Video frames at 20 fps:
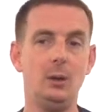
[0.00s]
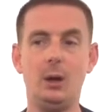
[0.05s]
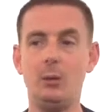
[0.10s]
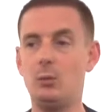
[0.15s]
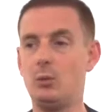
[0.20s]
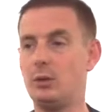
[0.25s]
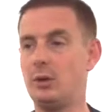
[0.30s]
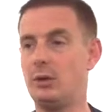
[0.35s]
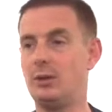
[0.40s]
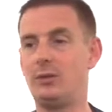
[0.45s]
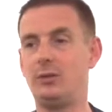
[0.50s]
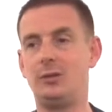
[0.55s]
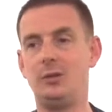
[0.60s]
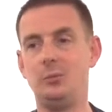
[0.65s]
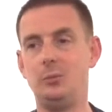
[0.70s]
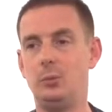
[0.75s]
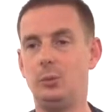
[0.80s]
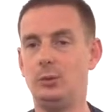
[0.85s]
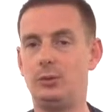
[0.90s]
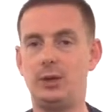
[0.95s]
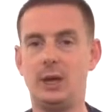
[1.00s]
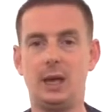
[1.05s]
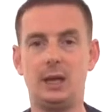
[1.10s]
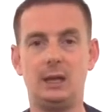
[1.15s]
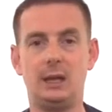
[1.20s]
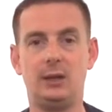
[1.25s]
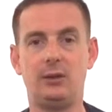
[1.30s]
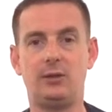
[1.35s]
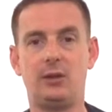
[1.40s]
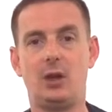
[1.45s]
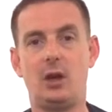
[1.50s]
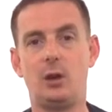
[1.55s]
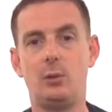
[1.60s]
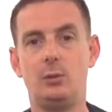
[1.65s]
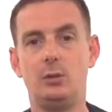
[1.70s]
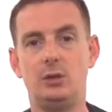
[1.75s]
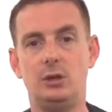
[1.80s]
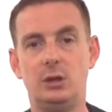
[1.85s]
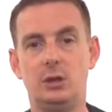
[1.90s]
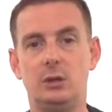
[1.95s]
And one of the simple techniques that I
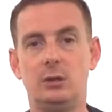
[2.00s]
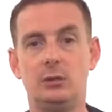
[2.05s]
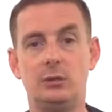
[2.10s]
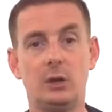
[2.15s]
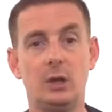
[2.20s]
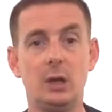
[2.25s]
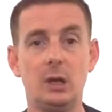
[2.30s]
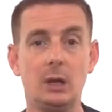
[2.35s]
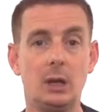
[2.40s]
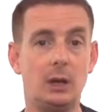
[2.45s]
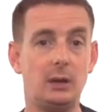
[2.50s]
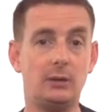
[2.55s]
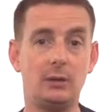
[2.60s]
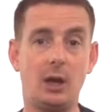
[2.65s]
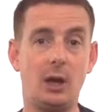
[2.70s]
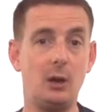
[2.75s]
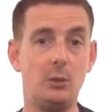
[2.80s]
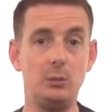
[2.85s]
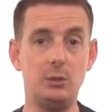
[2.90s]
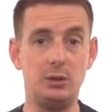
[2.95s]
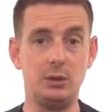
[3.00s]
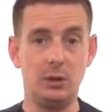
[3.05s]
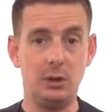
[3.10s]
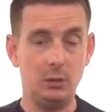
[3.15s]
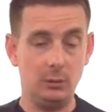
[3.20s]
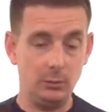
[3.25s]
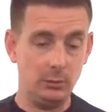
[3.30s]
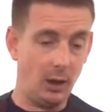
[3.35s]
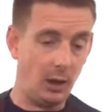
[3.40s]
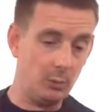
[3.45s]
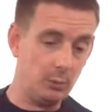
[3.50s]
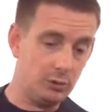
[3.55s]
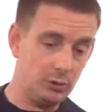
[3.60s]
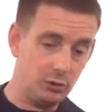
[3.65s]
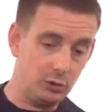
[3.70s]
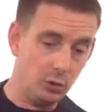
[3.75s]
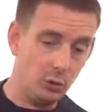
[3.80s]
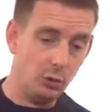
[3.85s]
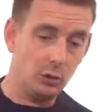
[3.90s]
would use is I would